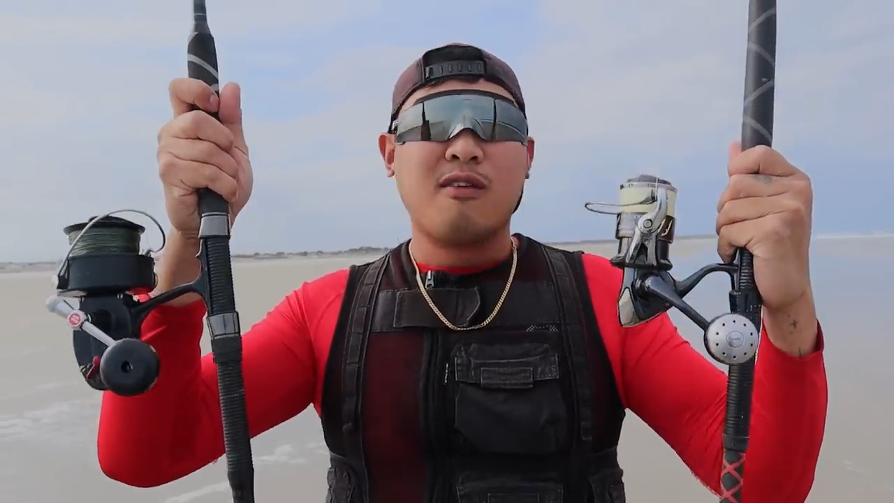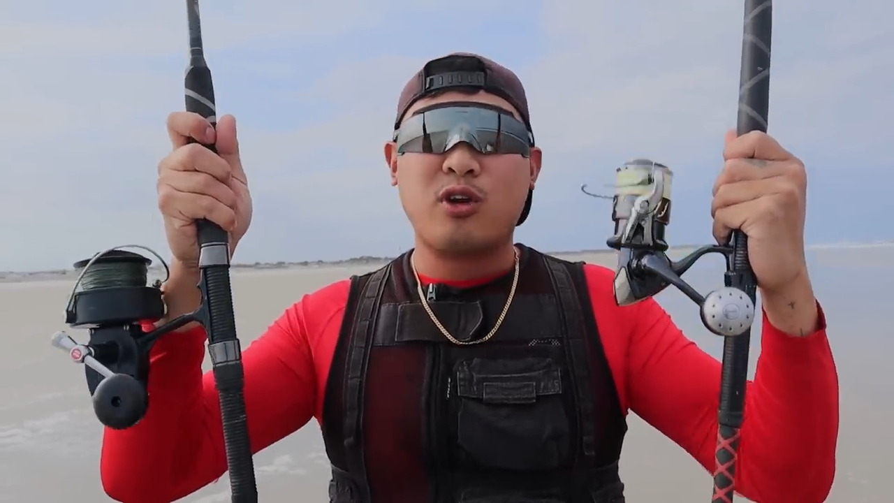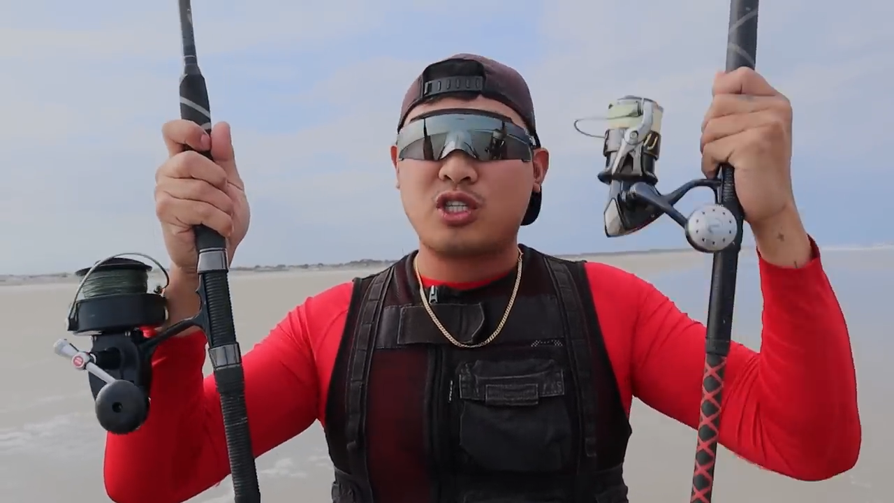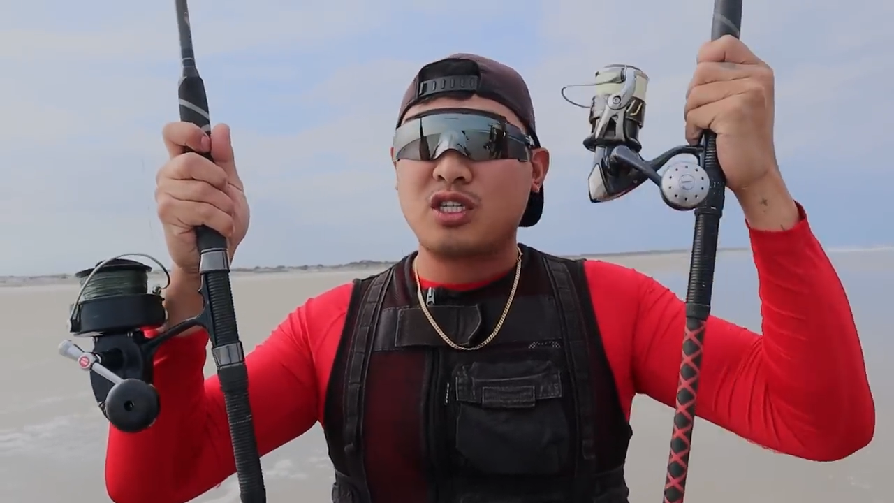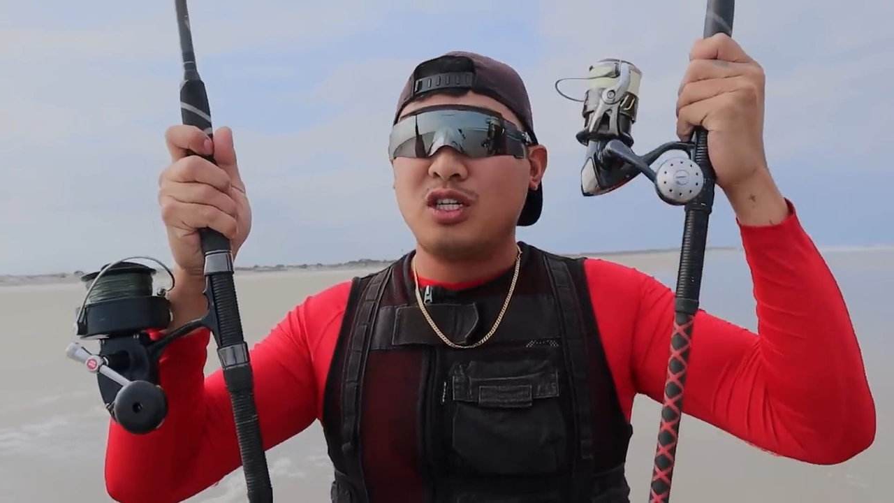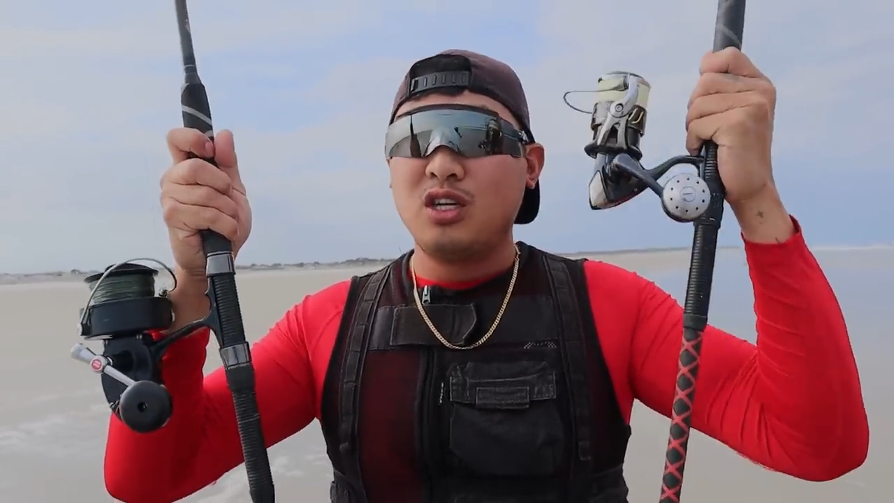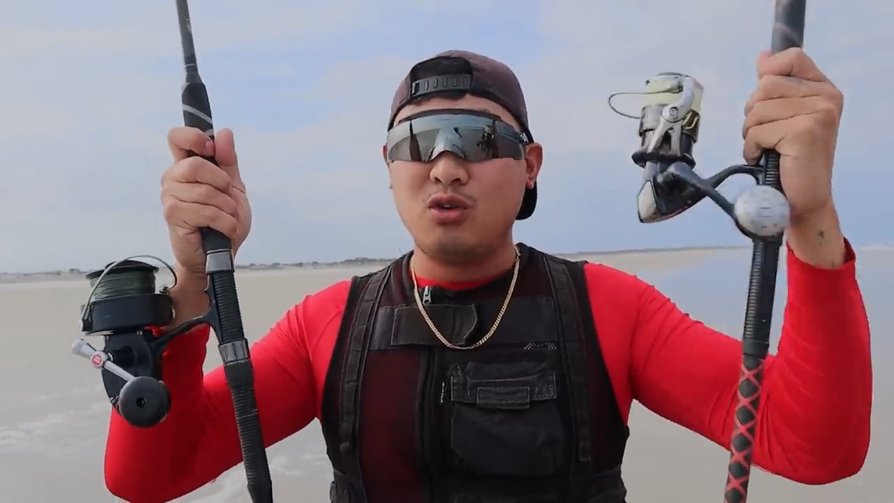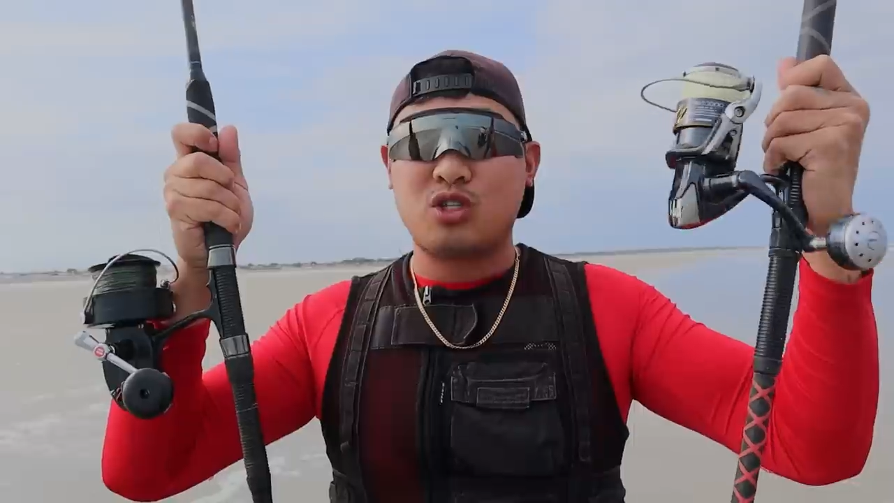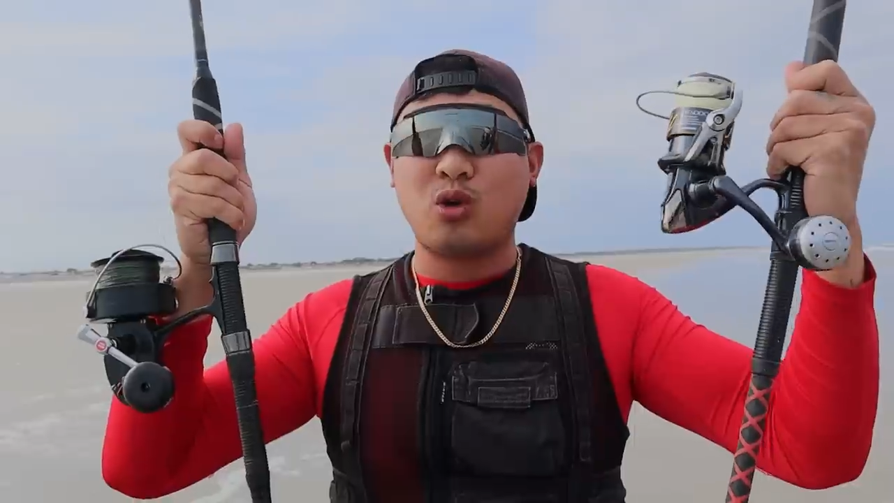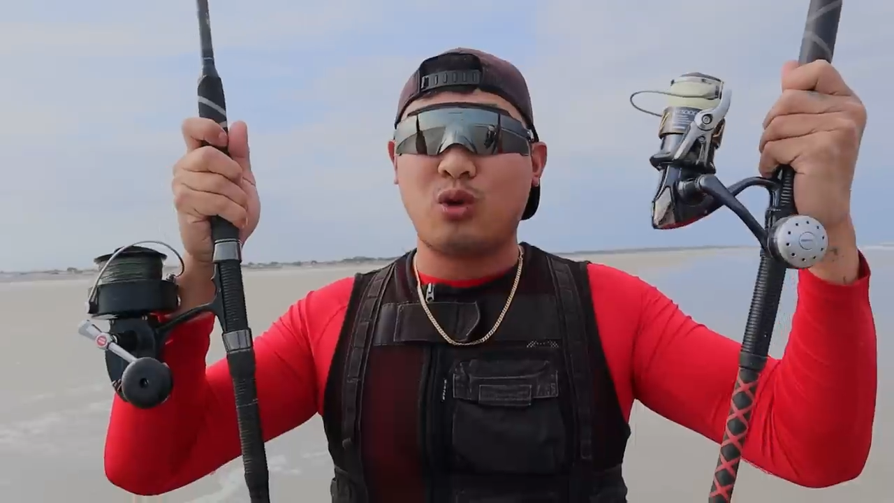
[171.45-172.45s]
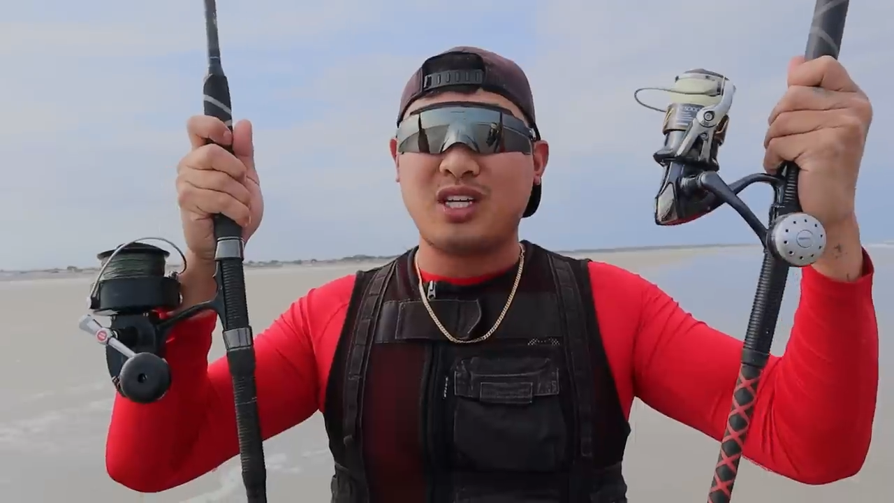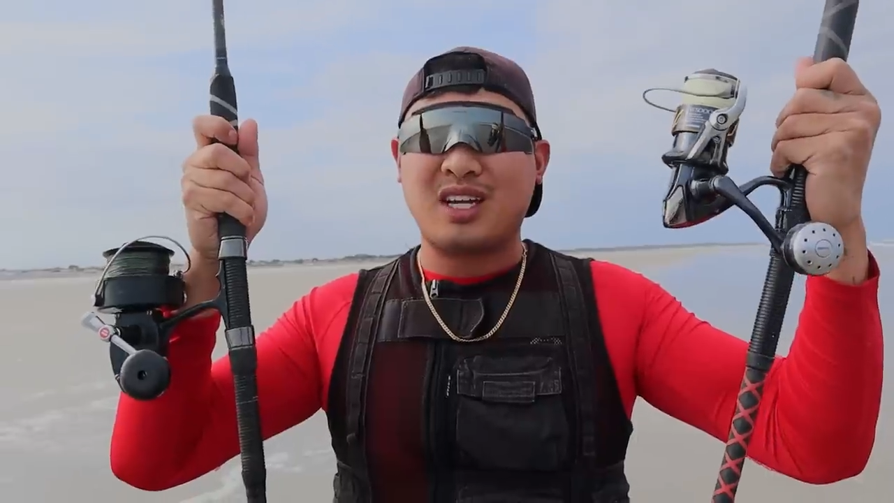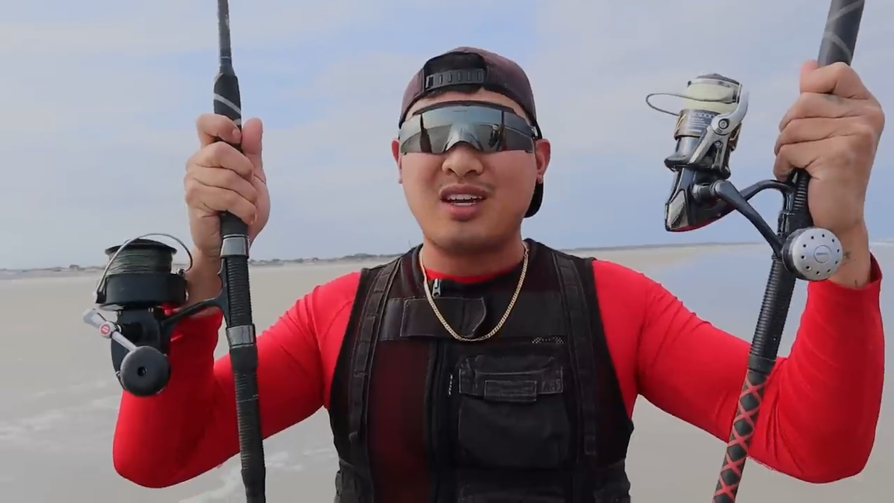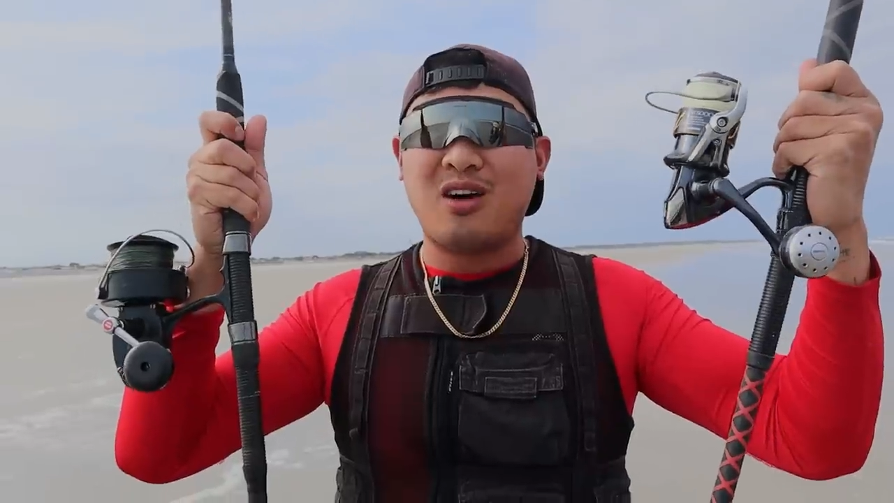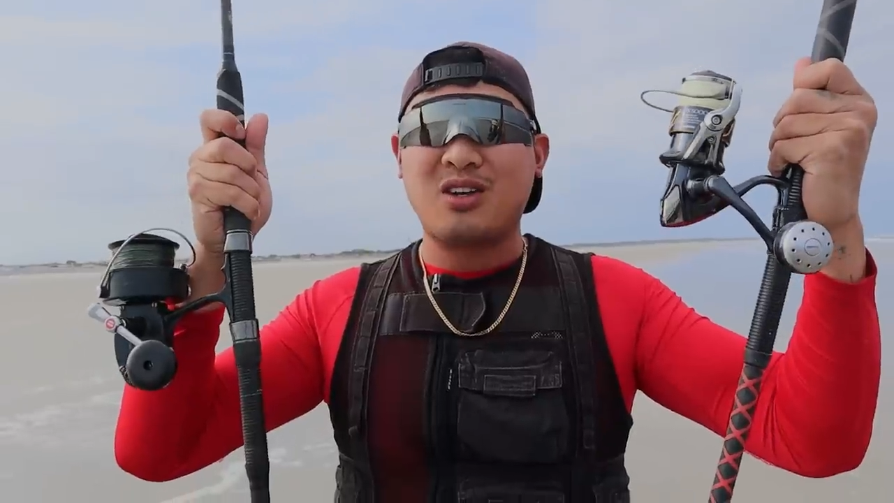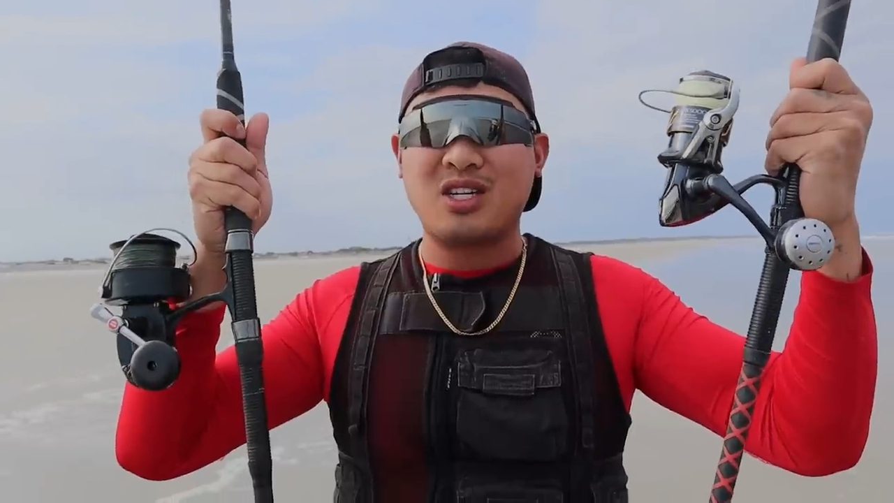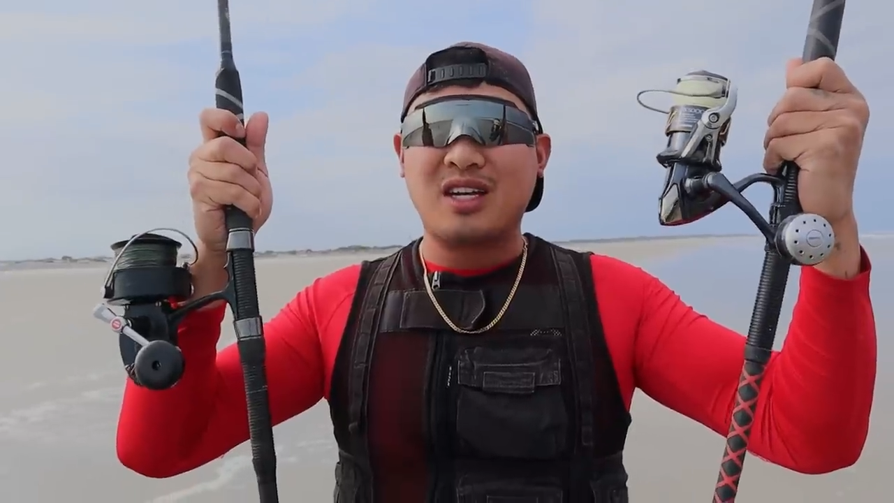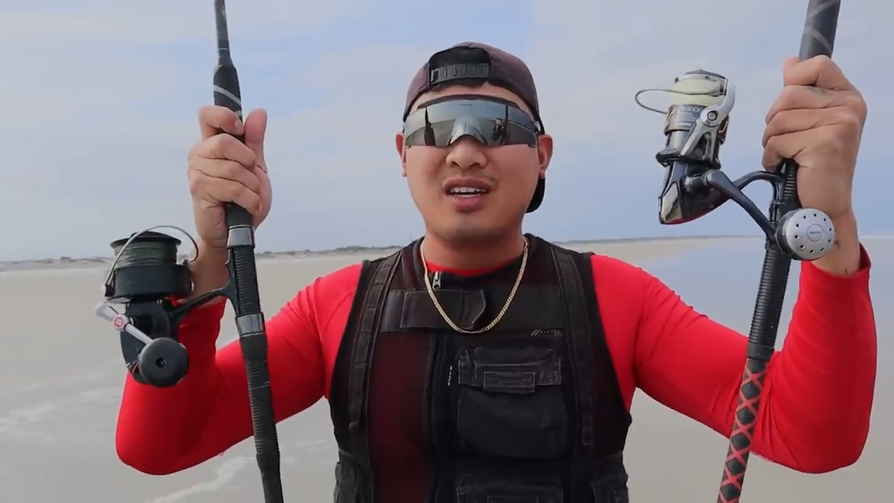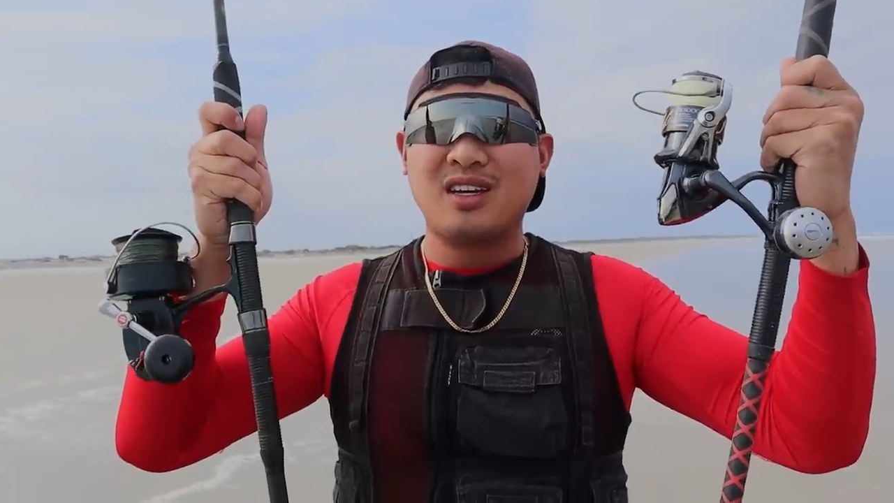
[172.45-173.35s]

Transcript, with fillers: versus new school technology.